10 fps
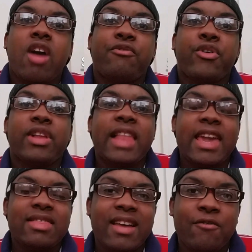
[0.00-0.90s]
or for a
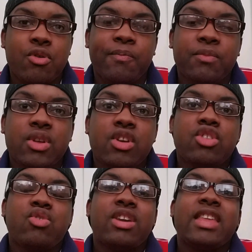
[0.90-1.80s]
light novel,
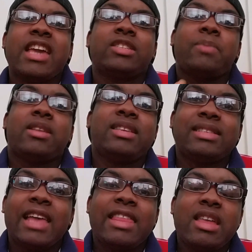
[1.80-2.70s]
you can expect
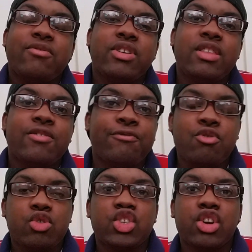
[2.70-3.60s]
this light novel in the
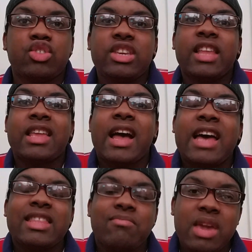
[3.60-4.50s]
future to get an
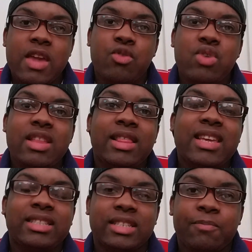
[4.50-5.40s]
anime green
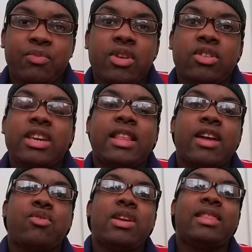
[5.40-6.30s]
lit, to get
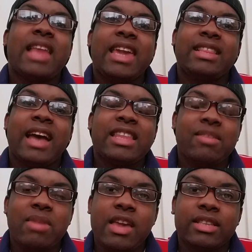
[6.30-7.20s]
a green light
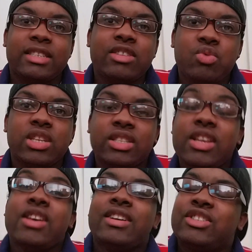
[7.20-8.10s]
anime series.
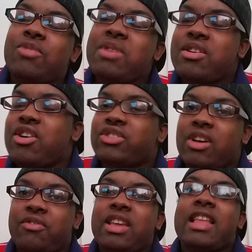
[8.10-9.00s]
So
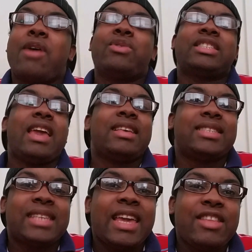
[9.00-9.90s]
because of it, I was
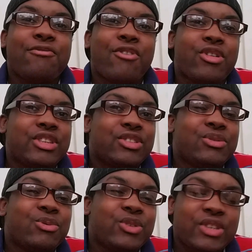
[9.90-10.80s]
excited for this
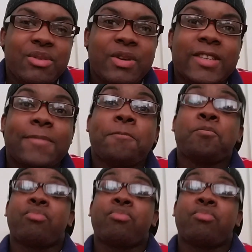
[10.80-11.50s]
new series.